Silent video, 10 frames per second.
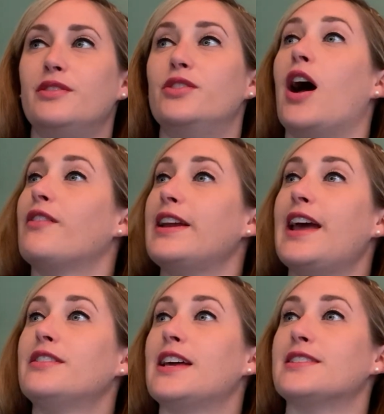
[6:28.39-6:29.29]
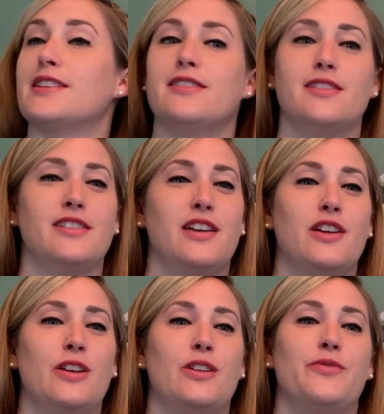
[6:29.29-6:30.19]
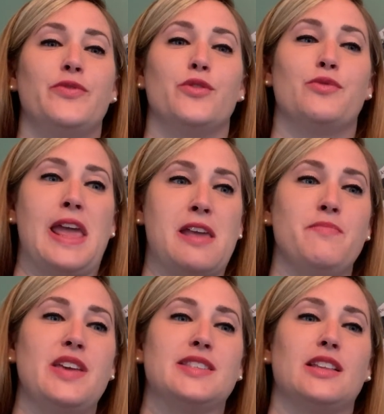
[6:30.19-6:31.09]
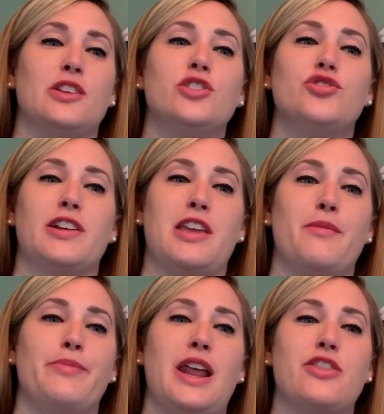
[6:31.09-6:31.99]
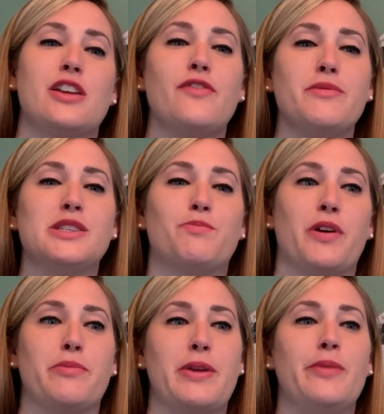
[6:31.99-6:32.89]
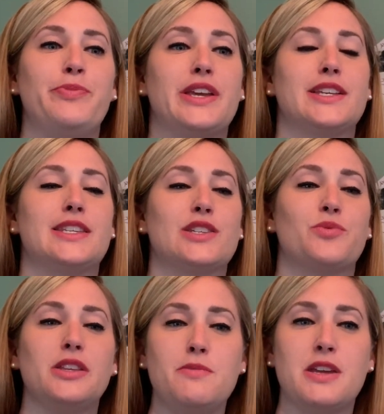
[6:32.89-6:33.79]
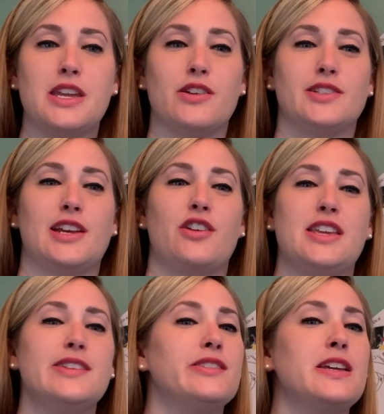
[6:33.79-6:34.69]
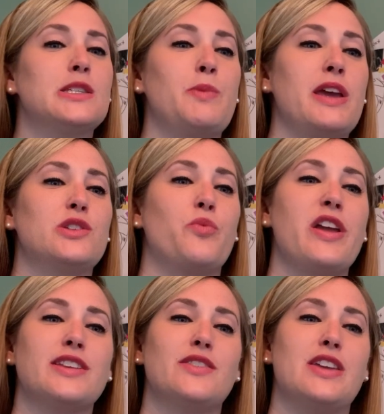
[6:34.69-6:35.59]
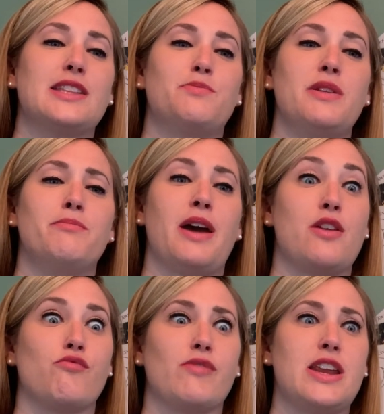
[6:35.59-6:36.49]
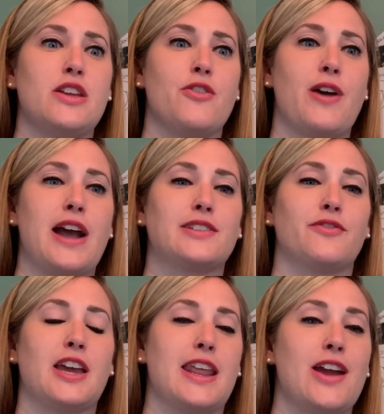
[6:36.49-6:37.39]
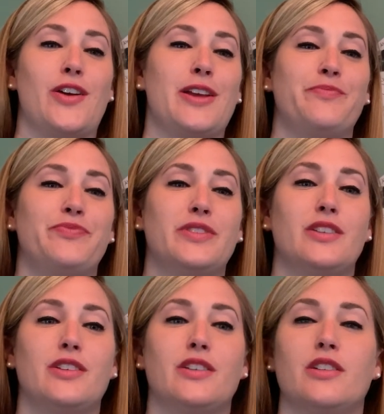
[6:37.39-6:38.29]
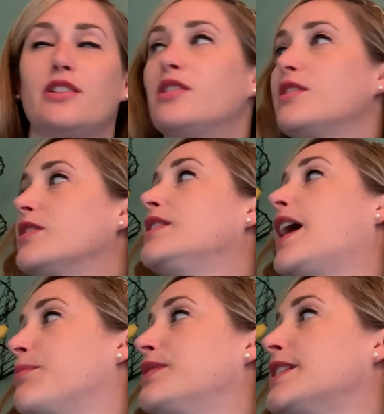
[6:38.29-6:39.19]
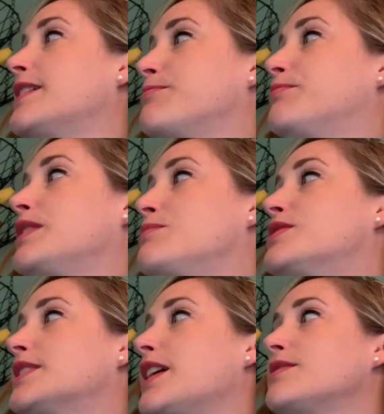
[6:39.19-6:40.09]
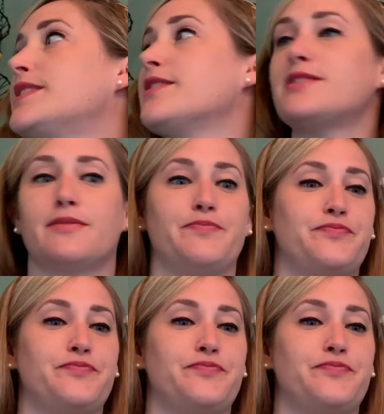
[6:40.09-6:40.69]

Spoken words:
Not right now, Tessa. Rain is a little tricky, but I think of him as Birdman because he has really big ears that could easily expand to wings if he gets bitten by a radioactive canary. Yeah, play music downstairs.